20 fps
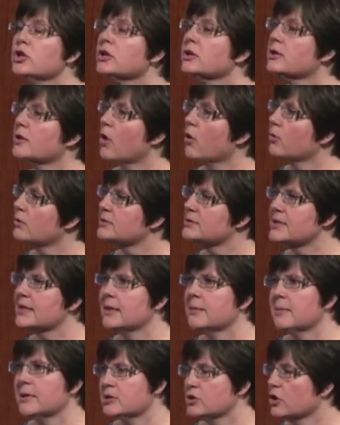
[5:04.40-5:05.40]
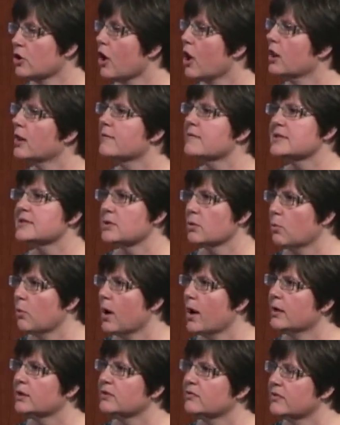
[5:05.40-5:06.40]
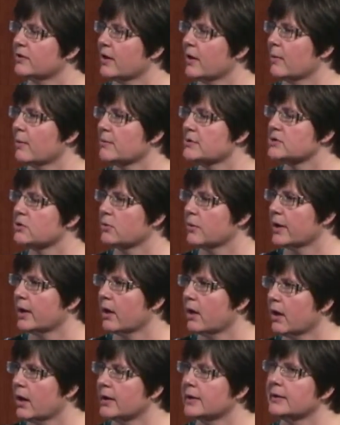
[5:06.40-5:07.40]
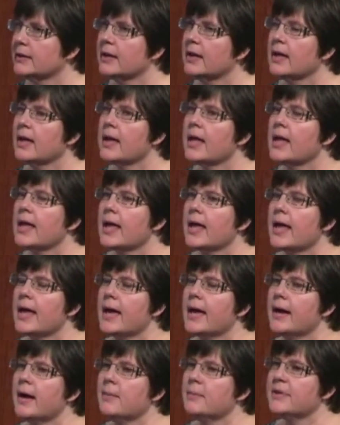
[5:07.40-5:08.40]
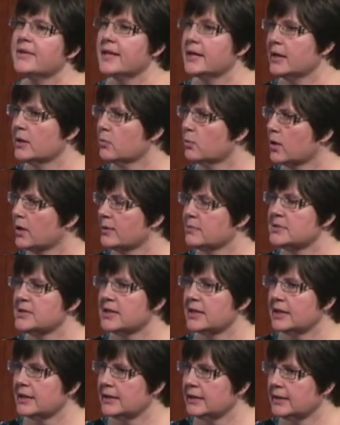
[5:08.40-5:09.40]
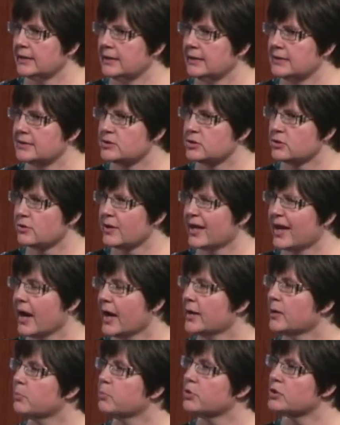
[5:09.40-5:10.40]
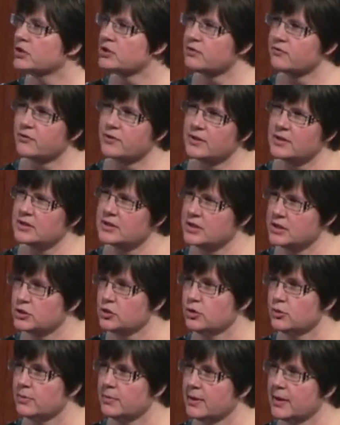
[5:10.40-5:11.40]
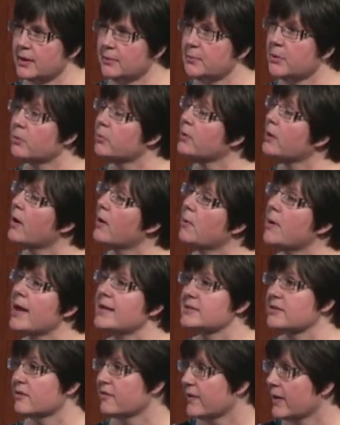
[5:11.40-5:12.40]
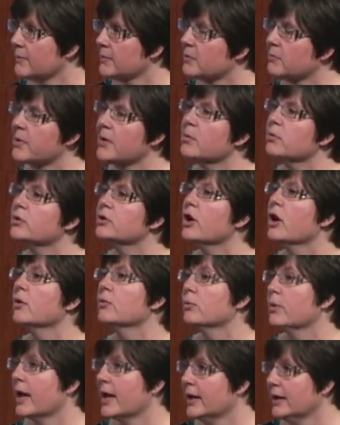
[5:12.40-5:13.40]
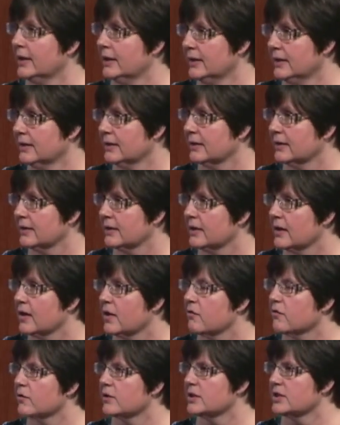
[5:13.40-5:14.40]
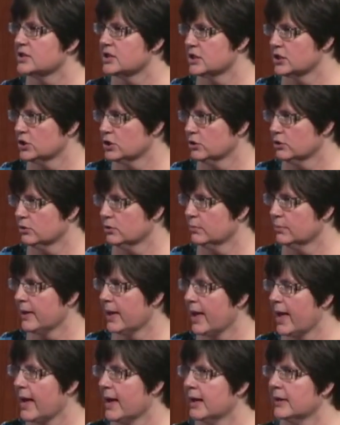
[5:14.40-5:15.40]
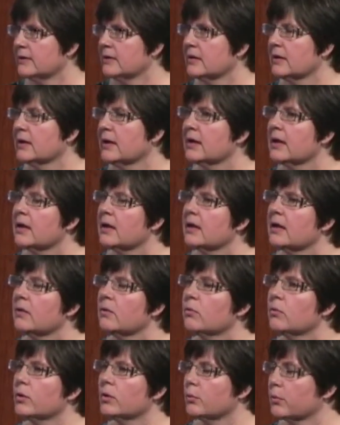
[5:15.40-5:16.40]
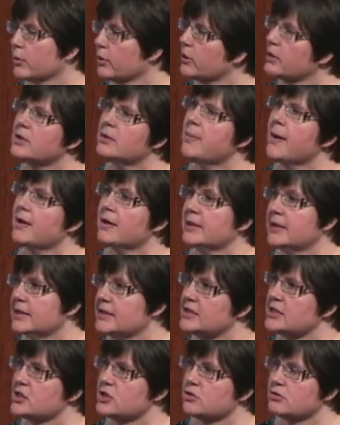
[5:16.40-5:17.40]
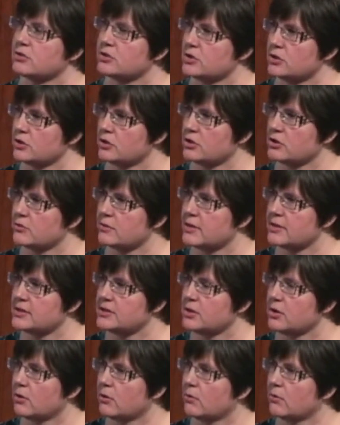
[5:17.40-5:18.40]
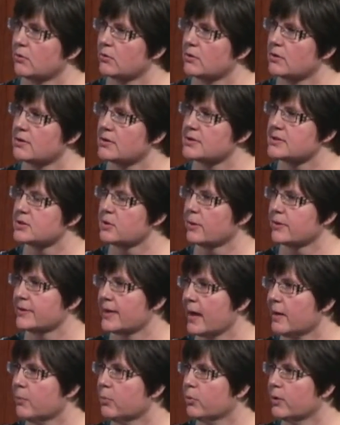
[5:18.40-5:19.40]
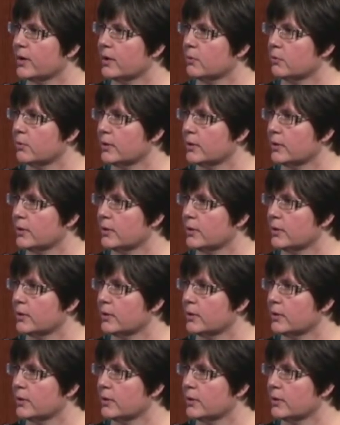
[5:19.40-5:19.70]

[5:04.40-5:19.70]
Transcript: the whole team, it took all of us a while to figure out what was going on. But they didn't want him to eat, so they kind of pushed for the G-tube then. But as a family, we were not ready for the G-tube, and were worried about an additional surgery. So at that point, we